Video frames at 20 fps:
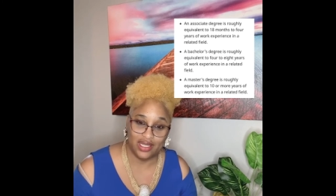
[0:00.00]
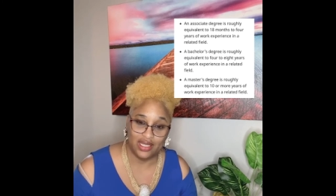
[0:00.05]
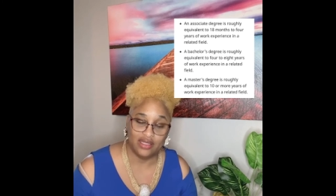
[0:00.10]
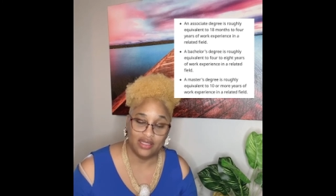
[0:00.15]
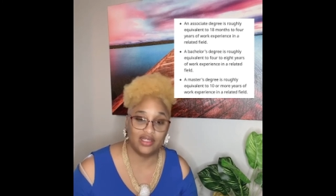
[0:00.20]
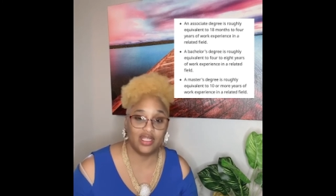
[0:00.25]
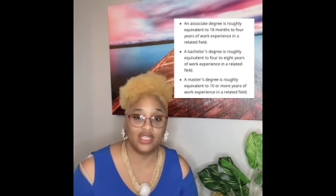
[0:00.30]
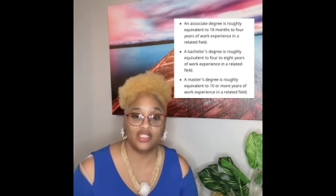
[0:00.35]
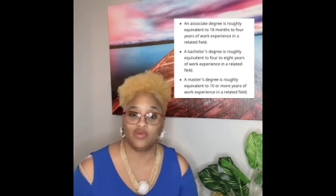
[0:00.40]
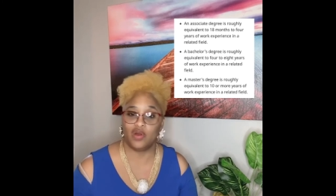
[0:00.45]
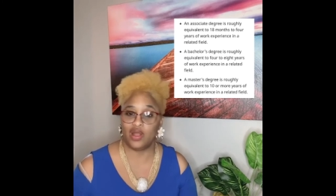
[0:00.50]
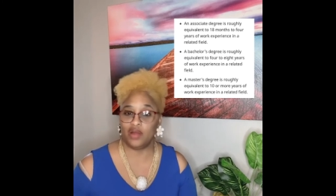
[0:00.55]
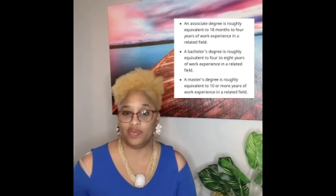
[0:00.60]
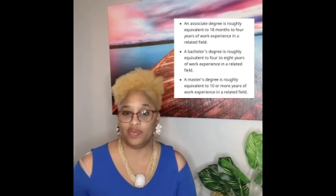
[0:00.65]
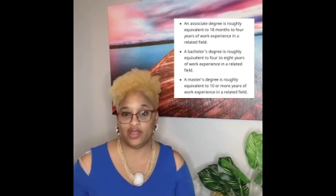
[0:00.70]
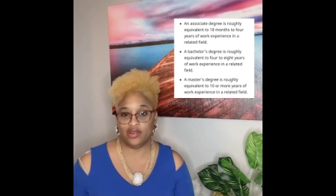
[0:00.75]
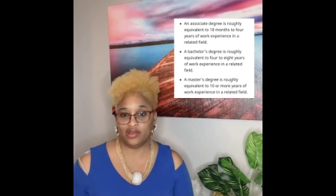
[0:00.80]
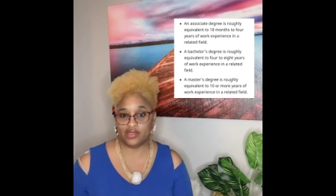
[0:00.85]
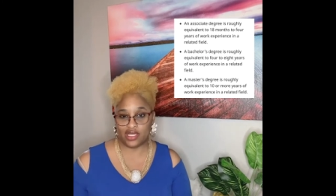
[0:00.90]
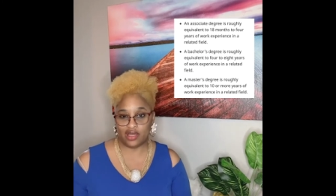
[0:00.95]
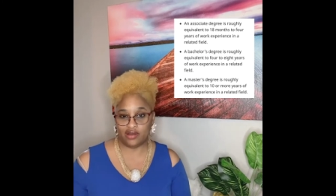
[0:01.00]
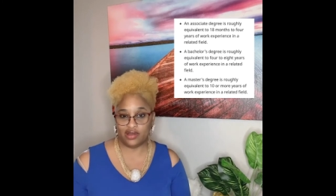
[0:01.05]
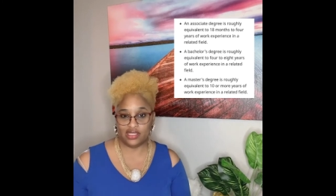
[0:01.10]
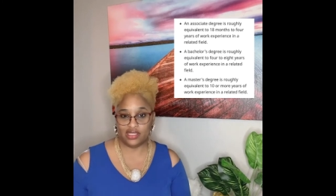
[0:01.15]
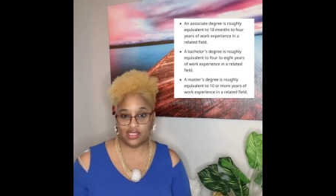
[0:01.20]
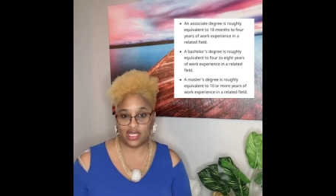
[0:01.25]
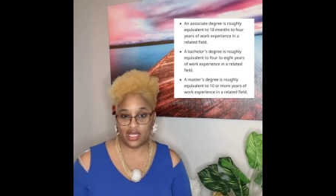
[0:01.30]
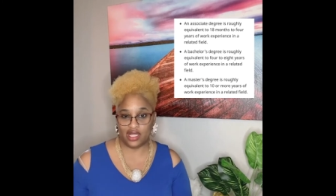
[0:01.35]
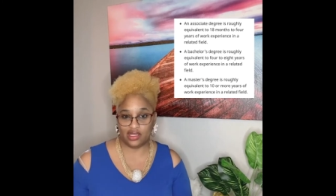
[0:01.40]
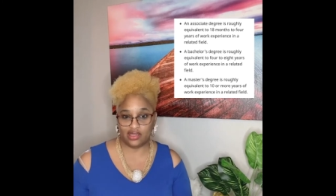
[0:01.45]
So that's why our parents always
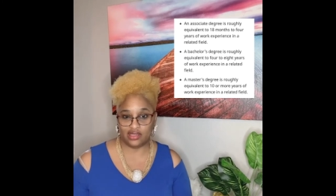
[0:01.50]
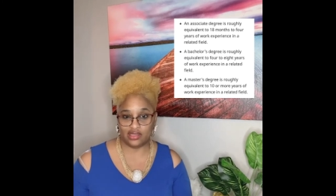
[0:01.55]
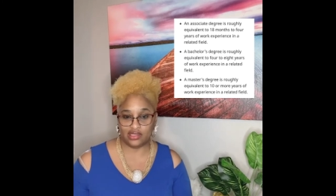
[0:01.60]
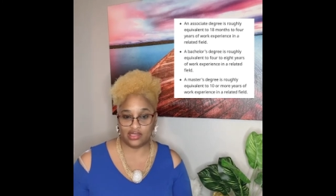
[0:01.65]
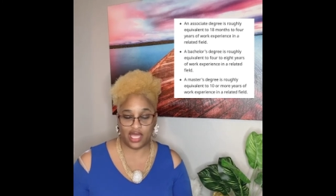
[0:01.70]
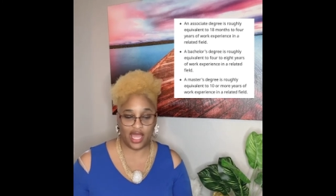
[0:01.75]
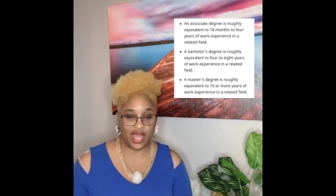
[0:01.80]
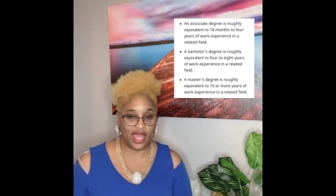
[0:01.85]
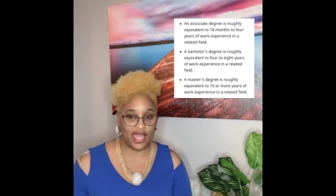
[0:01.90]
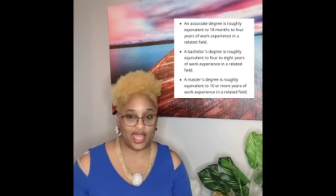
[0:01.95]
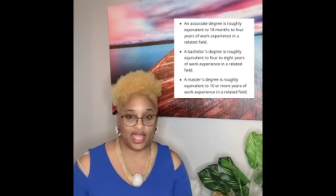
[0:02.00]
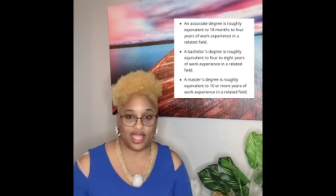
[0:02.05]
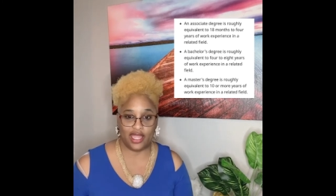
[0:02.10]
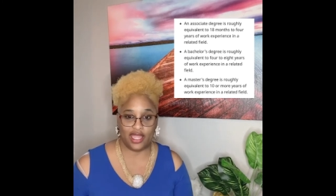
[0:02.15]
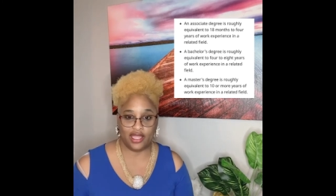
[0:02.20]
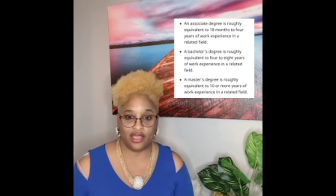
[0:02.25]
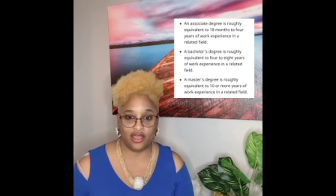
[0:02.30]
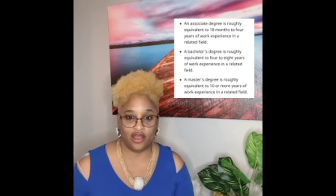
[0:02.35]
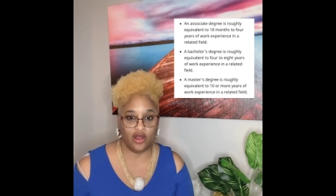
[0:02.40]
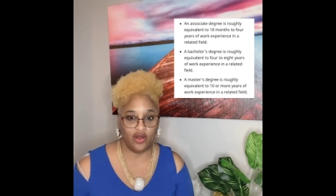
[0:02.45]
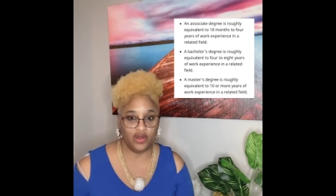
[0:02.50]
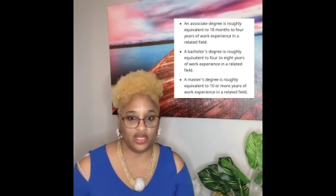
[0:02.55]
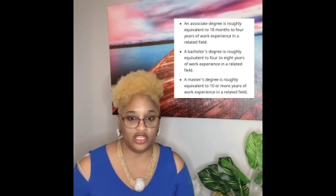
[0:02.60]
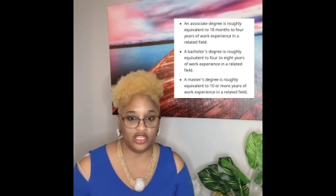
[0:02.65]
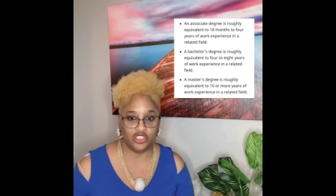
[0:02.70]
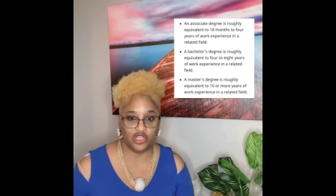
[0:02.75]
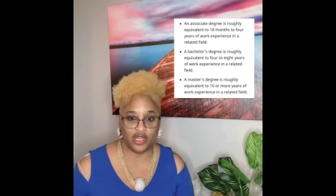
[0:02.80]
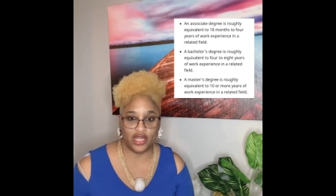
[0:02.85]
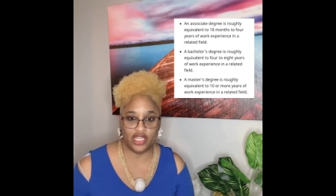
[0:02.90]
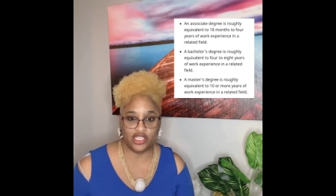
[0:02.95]
tell us, hey, go
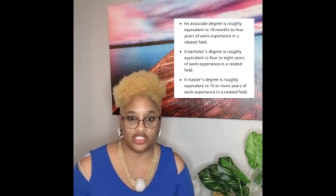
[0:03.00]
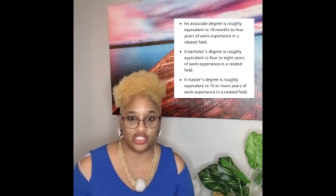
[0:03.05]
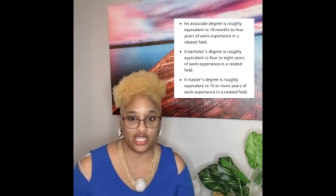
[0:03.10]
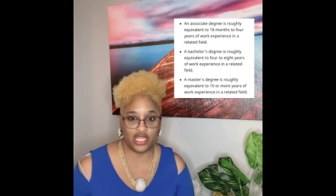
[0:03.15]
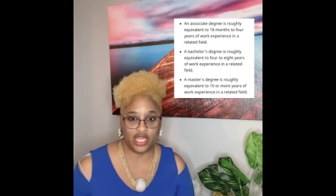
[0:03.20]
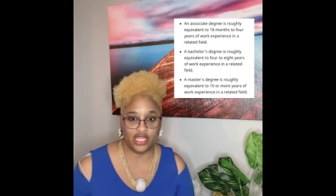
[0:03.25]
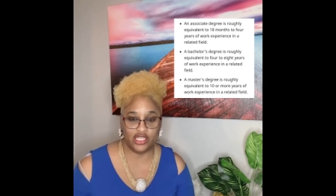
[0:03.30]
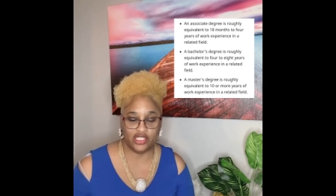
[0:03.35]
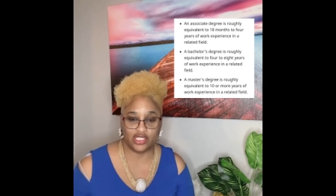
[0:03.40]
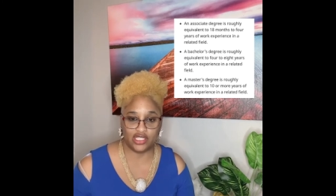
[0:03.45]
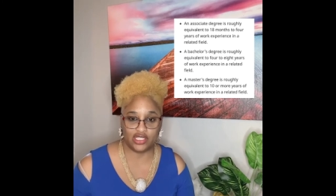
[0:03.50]
get your education.